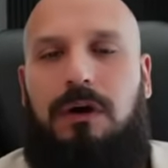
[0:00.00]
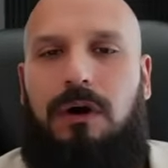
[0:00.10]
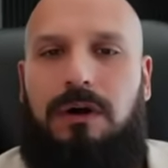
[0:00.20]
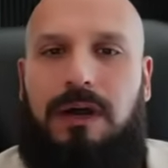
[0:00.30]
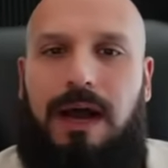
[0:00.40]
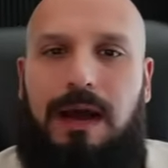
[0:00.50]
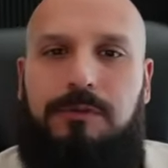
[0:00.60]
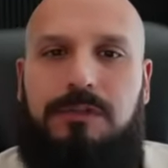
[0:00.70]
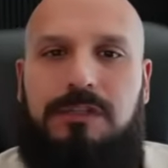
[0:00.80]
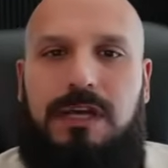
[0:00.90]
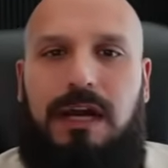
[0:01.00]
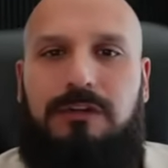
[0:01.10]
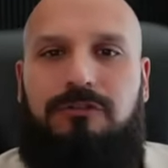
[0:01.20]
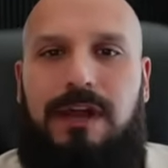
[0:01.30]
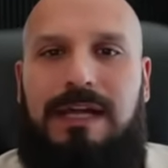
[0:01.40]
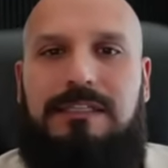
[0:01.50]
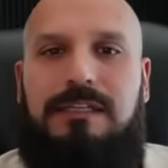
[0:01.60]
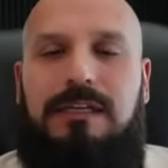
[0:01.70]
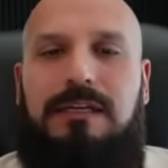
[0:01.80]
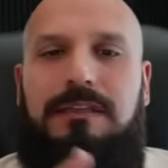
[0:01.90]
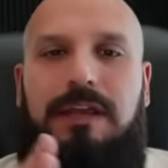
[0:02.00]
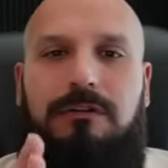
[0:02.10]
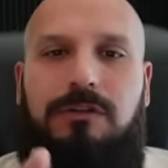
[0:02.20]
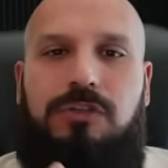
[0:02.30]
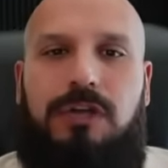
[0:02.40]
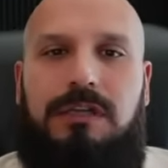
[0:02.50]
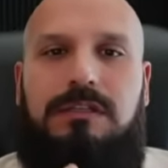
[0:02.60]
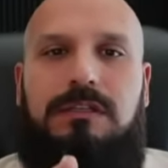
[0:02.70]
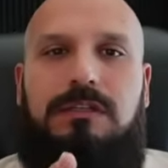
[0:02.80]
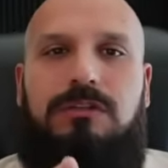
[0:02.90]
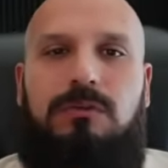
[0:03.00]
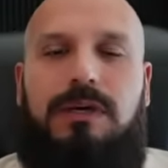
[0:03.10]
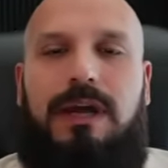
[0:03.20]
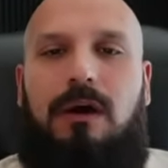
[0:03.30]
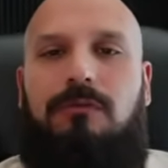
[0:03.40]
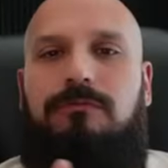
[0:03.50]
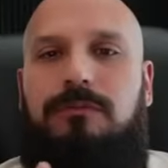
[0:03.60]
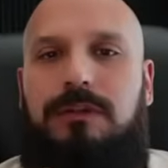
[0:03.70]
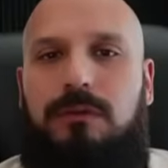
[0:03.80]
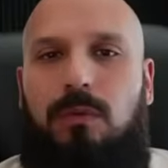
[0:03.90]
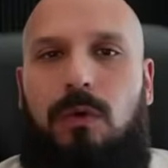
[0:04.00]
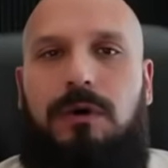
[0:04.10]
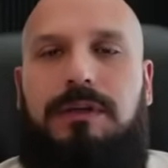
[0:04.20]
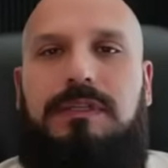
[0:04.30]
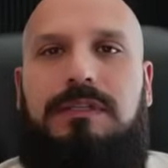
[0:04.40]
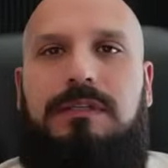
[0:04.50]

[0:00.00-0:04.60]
are options contracts that are adjusted to account for the warrant.